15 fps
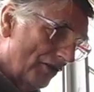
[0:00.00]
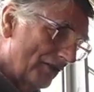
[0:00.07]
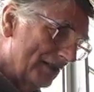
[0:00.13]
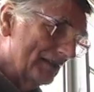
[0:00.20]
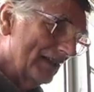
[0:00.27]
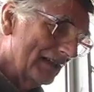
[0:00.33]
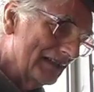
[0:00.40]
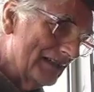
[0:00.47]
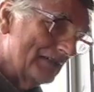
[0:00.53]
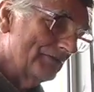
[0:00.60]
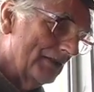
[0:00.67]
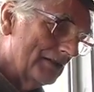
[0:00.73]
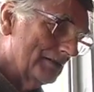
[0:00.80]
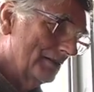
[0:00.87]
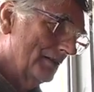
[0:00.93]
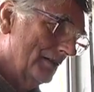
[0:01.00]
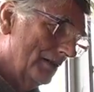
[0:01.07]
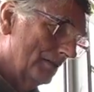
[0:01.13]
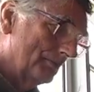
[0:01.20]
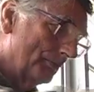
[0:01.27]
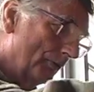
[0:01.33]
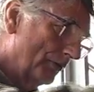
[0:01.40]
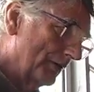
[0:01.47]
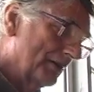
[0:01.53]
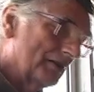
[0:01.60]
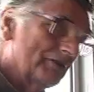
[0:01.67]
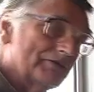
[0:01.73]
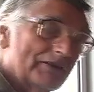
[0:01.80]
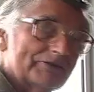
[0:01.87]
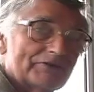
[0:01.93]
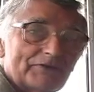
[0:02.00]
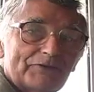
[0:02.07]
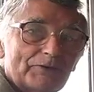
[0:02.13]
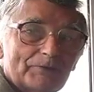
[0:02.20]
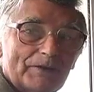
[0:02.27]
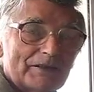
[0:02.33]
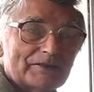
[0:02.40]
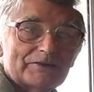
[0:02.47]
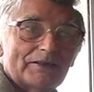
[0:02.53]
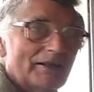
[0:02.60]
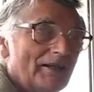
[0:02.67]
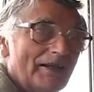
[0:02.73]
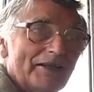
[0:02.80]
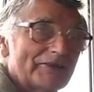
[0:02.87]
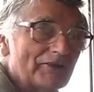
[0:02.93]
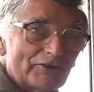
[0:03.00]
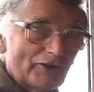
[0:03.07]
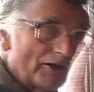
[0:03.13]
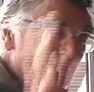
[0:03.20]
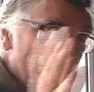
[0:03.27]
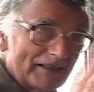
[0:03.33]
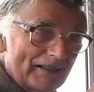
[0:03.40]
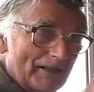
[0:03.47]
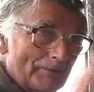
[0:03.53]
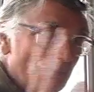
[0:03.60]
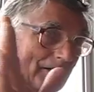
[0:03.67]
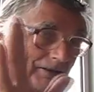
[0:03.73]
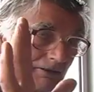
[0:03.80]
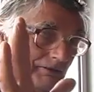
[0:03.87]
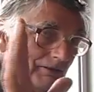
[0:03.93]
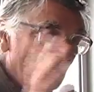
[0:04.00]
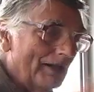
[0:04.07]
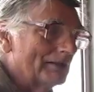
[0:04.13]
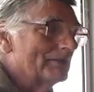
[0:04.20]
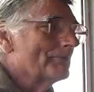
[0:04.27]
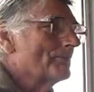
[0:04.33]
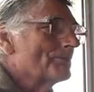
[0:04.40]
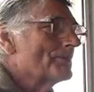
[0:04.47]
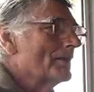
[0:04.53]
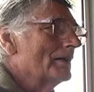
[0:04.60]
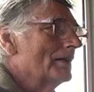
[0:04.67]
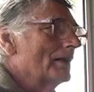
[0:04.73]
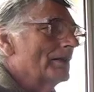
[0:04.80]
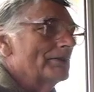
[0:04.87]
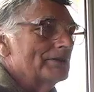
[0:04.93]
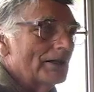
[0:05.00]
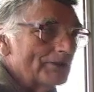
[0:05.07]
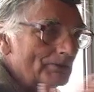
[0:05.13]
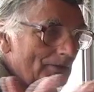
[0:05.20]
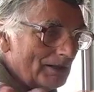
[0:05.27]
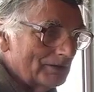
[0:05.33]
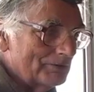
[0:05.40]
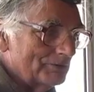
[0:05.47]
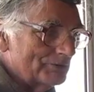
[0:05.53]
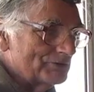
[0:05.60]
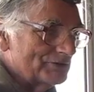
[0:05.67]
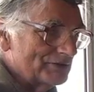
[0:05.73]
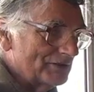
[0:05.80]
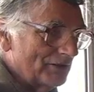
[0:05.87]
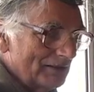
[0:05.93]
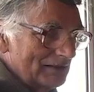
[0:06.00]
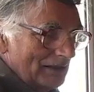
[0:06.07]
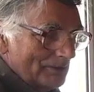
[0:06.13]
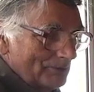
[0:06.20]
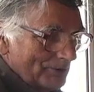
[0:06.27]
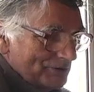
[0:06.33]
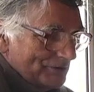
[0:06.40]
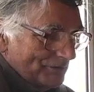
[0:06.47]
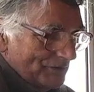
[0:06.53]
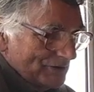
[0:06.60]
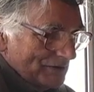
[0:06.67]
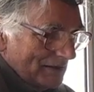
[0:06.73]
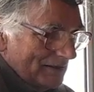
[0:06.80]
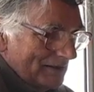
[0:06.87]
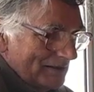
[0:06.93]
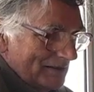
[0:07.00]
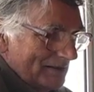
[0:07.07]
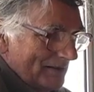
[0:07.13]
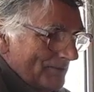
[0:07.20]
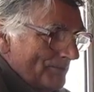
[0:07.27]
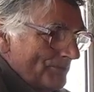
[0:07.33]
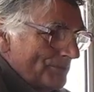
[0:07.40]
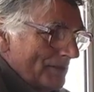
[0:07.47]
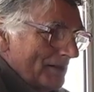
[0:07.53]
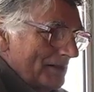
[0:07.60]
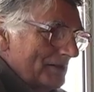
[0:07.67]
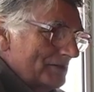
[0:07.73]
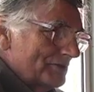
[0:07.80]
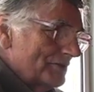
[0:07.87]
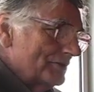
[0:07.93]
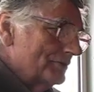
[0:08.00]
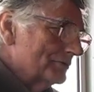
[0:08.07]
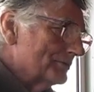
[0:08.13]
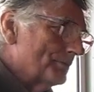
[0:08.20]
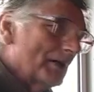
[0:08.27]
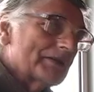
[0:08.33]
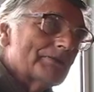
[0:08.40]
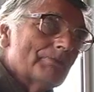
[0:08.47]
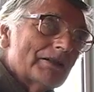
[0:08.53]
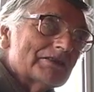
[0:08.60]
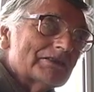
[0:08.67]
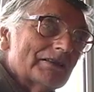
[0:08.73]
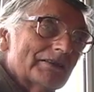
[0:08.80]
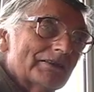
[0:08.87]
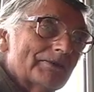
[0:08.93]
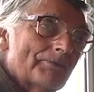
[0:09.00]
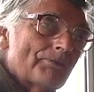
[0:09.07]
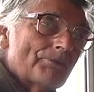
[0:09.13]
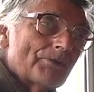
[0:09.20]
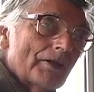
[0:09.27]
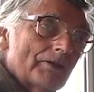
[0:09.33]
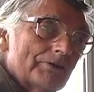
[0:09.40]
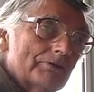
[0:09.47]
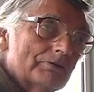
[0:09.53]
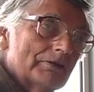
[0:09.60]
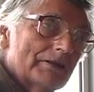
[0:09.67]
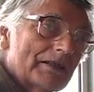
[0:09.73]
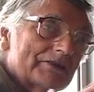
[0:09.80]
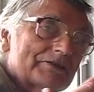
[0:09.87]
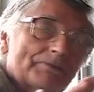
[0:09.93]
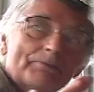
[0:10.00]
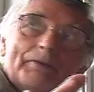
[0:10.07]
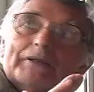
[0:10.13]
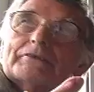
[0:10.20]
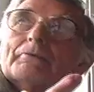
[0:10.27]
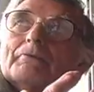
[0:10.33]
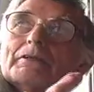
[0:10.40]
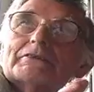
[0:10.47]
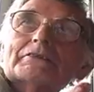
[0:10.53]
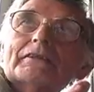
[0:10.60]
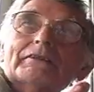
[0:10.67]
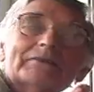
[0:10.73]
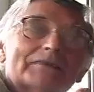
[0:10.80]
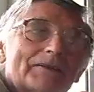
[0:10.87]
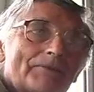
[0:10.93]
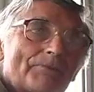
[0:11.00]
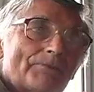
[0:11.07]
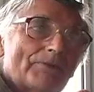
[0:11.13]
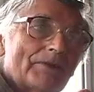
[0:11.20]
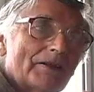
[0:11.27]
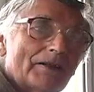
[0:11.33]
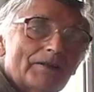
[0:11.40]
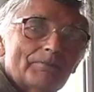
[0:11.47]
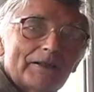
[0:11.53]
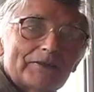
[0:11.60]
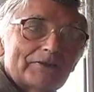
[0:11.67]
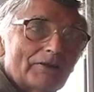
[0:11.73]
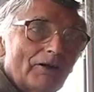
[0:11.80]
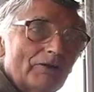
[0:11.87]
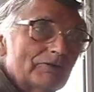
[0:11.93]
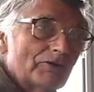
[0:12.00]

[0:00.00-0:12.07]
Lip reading: it, leave it, and pour it off after a few minutes. Right. And you're not going to get any better than that. Mm. The other way, of course, to go a little more sophisticated, is to use butter muslin. You can get some butter muslin and make your own